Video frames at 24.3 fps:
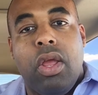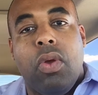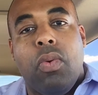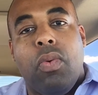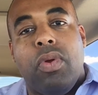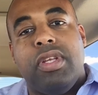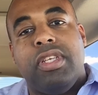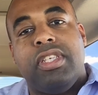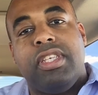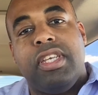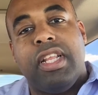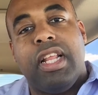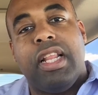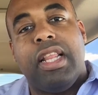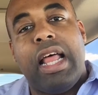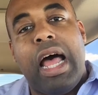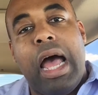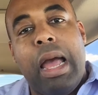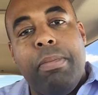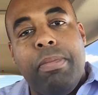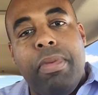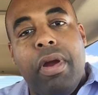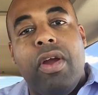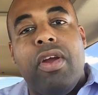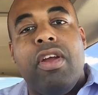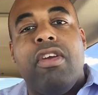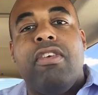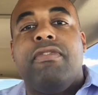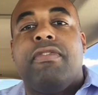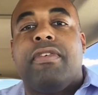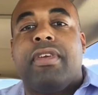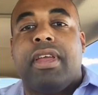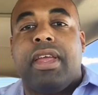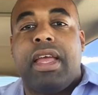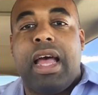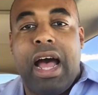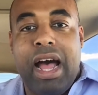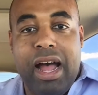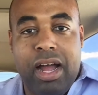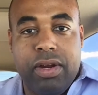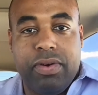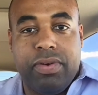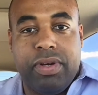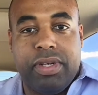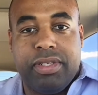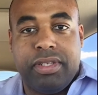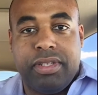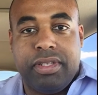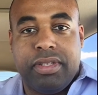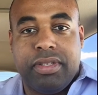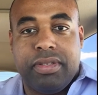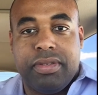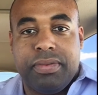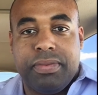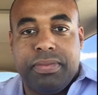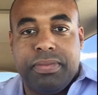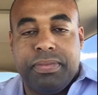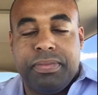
when you see the Library of Congress.